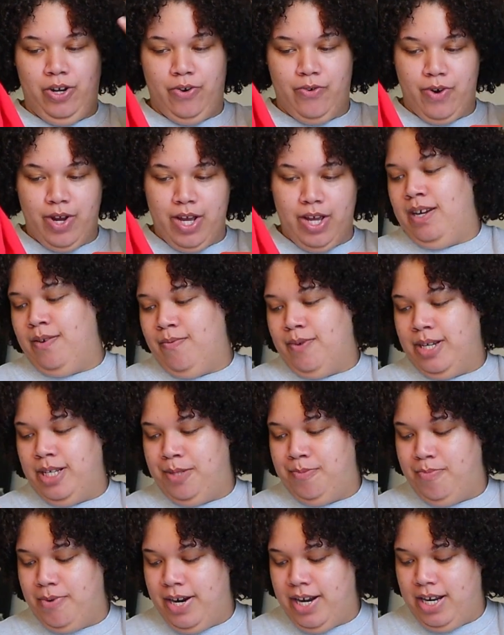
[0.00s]
new. It
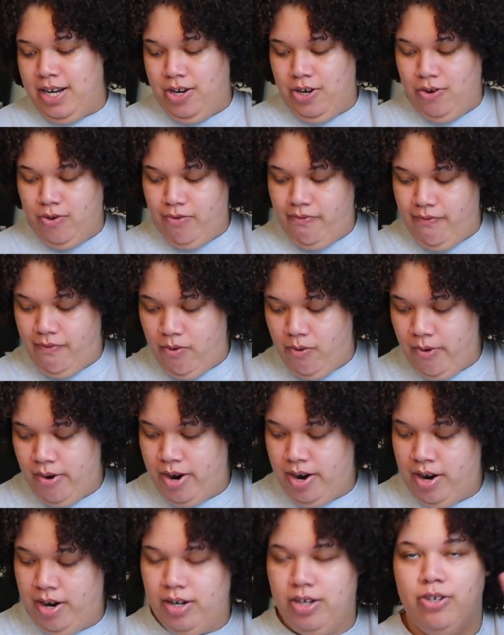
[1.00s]
was brand new
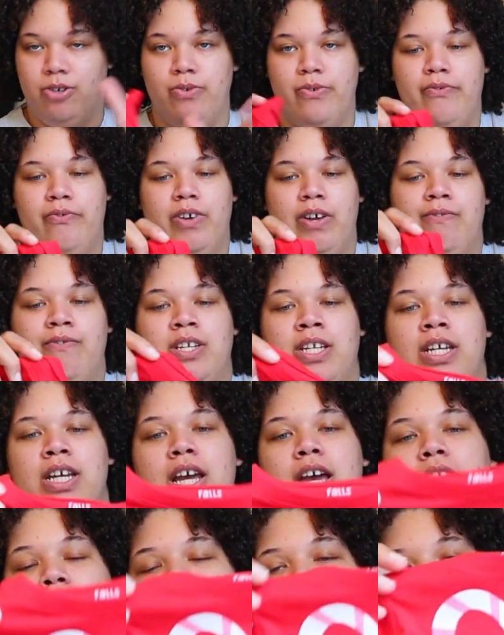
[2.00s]
for
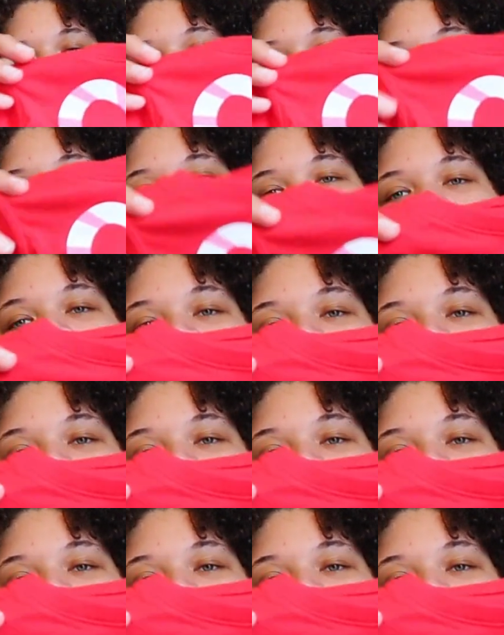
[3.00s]
$2.50. So I got